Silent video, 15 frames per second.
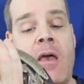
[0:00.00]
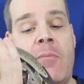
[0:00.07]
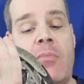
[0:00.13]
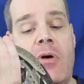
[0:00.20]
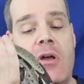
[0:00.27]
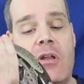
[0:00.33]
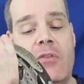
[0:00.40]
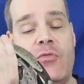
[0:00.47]

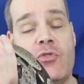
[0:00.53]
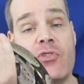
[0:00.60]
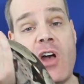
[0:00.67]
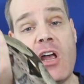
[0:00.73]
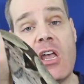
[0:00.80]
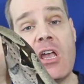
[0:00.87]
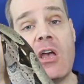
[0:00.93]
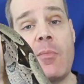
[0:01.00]
but if you're
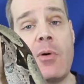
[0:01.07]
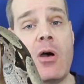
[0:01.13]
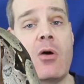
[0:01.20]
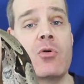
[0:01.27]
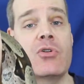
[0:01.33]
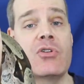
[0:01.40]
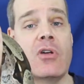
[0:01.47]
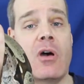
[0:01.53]
talking
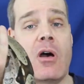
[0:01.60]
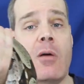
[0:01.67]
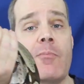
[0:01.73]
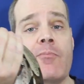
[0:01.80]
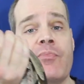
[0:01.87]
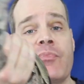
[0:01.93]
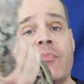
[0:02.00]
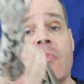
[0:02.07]
about
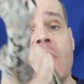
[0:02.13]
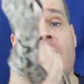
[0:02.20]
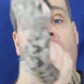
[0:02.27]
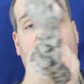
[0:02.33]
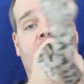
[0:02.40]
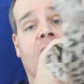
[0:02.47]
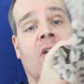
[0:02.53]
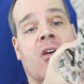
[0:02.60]

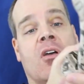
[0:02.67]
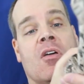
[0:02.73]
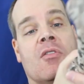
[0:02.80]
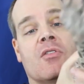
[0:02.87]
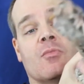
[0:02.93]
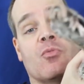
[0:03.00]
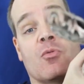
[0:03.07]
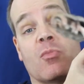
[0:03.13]

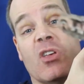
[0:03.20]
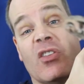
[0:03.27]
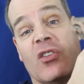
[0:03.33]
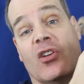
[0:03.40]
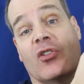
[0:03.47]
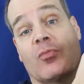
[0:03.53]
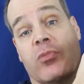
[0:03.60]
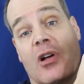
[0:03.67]
the
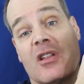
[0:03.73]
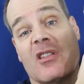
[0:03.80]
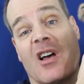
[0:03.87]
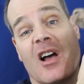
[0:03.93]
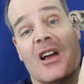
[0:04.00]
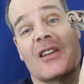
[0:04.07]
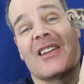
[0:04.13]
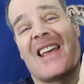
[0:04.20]
Prometheus
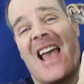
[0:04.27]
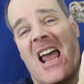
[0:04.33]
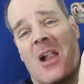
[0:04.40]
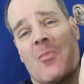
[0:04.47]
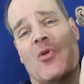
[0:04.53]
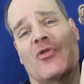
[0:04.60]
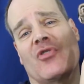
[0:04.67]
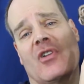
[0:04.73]
bloodline, the
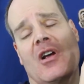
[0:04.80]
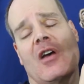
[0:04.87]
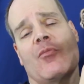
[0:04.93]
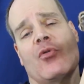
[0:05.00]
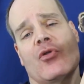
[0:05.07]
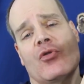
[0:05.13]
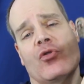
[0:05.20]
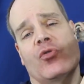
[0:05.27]
animals that I
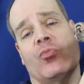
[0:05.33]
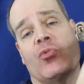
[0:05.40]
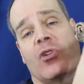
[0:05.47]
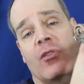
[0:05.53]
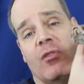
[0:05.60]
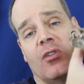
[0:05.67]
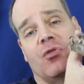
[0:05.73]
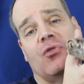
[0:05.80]
produced
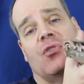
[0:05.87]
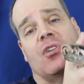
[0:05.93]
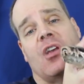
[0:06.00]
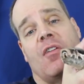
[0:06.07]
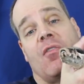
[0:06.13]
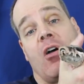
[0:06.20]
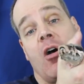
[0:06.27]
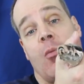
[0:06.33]
previously
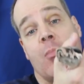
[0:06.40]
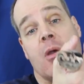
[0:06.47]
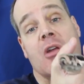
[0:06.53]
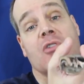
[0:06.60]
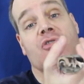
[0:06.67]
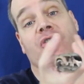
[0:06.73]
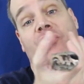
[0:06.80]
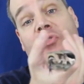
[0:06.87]
have all
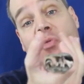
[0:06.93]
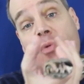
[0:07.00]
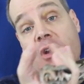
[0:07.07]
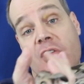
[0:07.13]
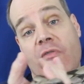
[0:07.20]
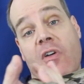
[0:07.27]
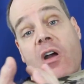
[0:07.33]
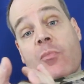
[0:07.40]
been just
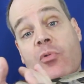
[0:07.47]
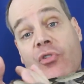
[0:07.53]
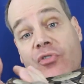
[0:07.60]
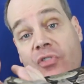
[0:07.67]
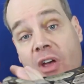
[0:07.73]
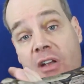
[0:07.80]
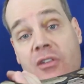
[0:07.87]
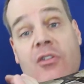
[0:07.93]

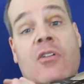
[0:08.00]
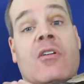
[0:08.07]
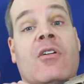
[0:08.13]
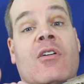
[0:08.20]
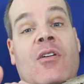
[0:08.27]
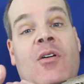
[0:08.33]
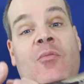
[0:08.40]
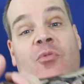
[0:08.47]
25%
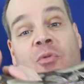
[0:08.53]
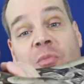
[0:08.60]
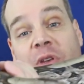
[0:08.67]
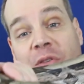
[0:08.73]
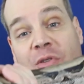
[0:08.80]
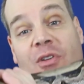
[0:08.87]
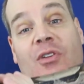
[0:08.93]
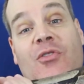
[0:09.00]

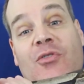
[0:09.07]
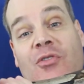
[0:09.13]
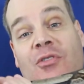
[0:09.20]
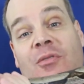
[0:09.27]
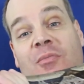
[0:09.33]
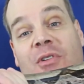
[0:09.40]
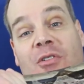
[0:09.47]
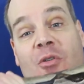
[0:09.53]
Prometheus,
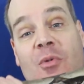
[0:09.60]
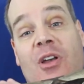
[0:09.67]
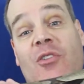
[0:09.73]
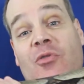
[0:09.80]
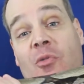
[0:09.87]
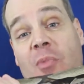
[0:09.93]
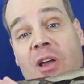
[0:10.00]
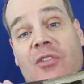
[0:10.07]
you know,
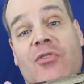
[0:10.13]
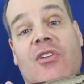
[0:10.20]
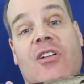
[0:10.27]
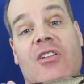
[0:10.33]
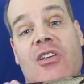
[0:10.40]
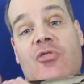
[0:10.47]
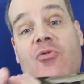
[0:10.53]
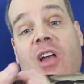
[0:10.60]
because they're
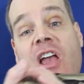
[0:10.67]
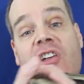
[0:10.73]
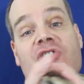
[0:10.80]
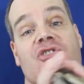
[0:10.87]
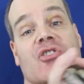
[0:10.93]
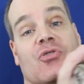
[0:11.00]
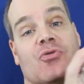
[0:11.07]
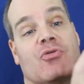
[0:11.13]
basically
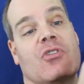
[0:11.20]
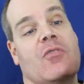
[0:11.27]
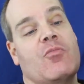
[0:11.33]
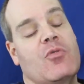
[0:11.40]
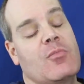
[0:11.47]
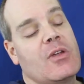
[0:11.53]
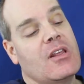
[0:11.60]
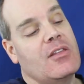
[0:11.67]
grandchildren of
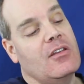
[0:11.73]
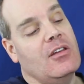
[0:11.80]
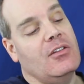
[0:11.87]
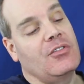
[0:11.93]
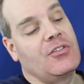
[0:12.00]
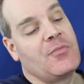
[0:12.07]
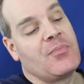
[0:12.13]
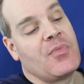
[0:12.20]

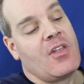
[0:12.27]
Prometheus.